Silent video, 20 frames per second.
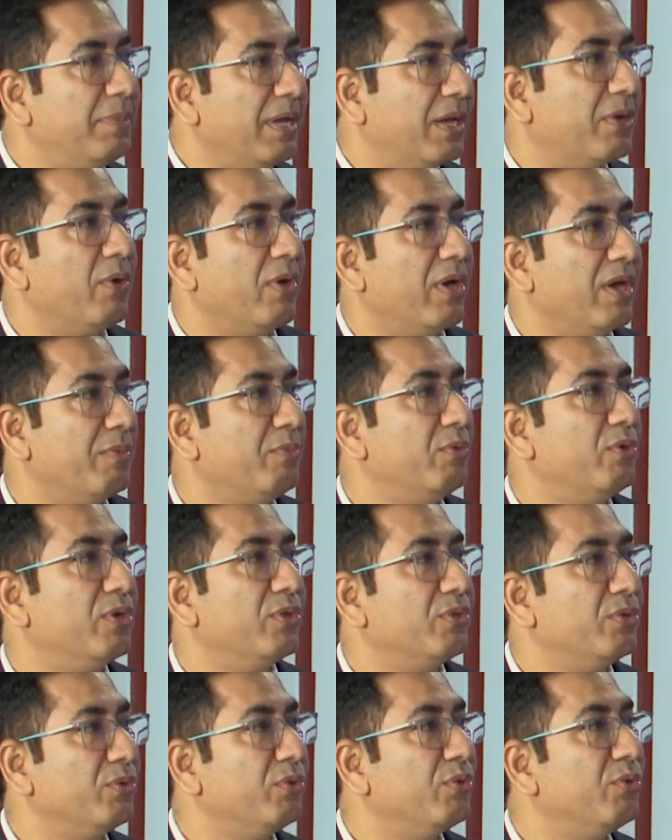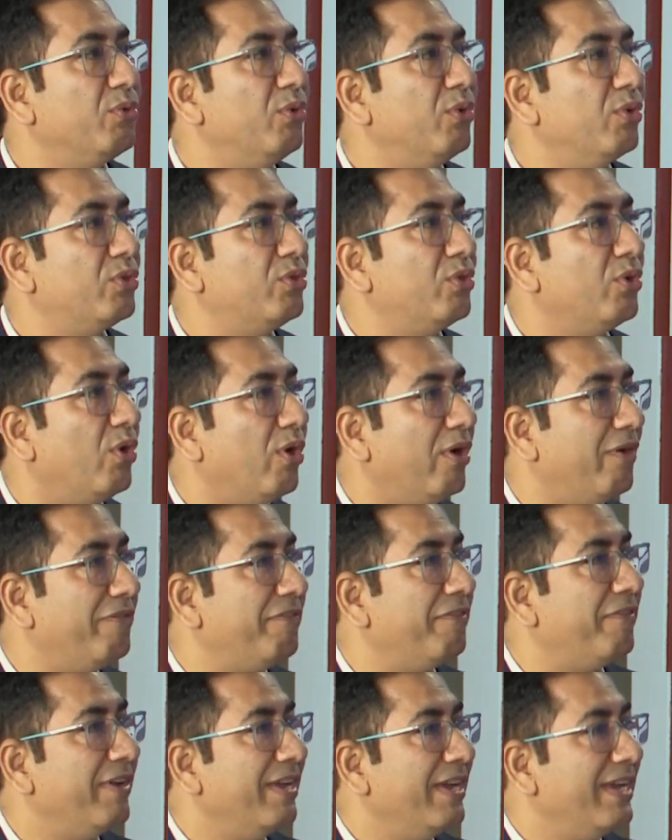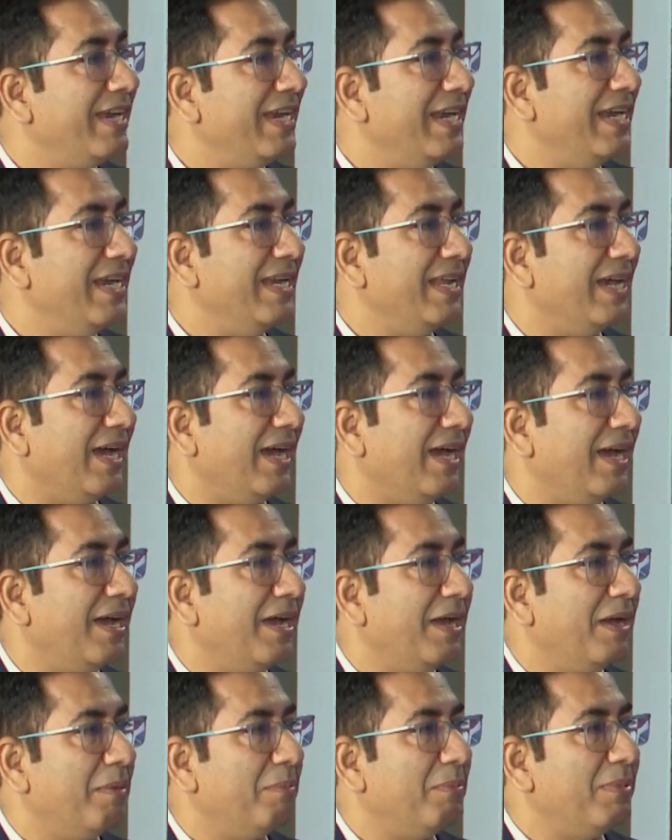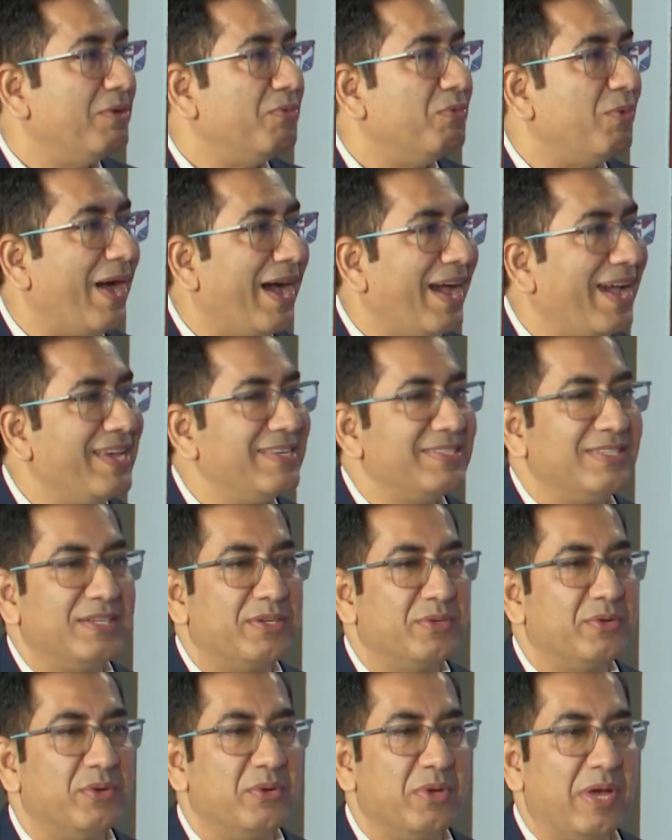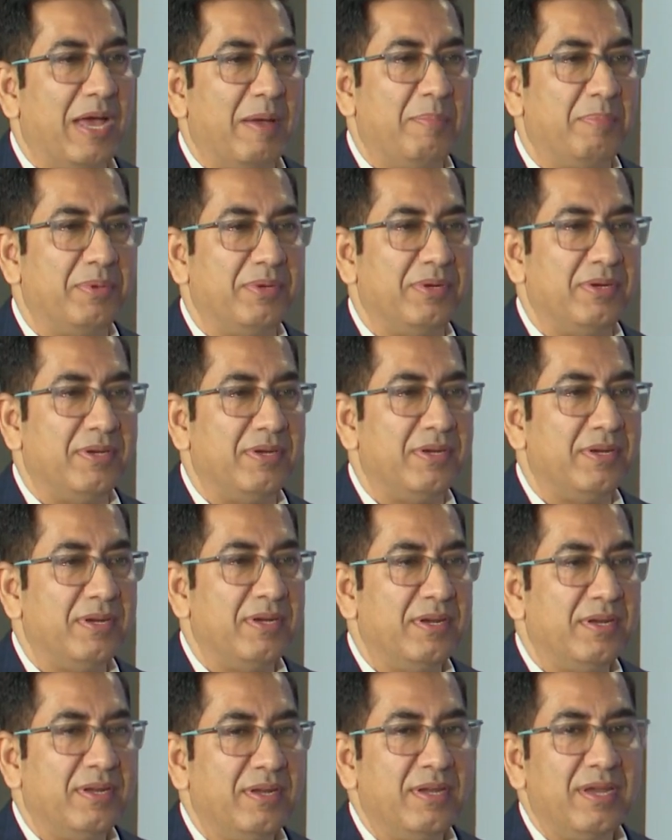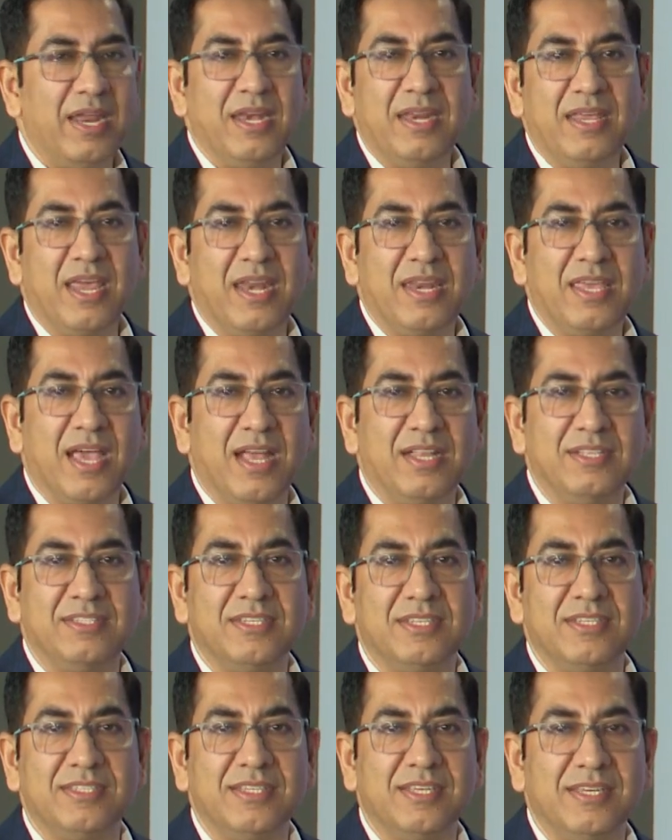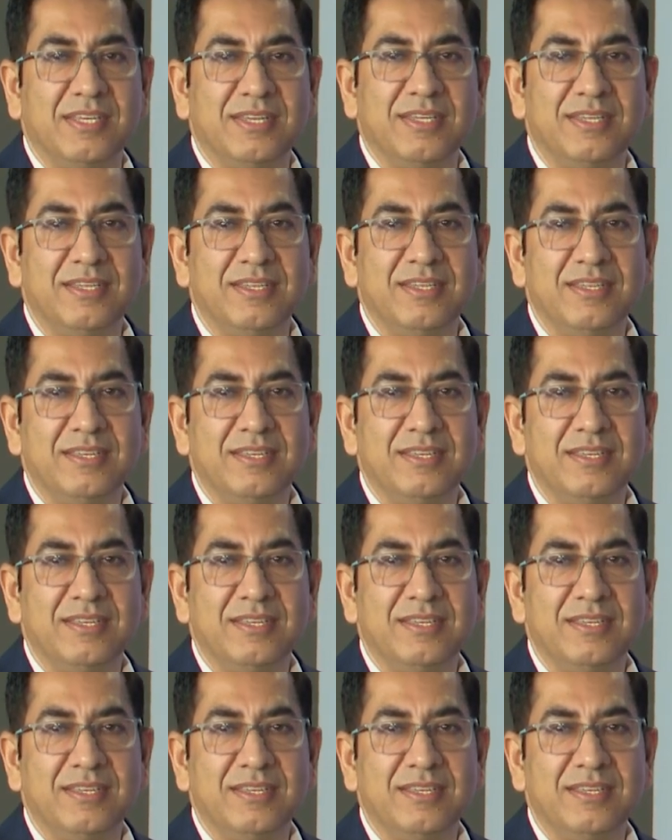big contributor to the growth of India. But why is it going to happen? Any answers here?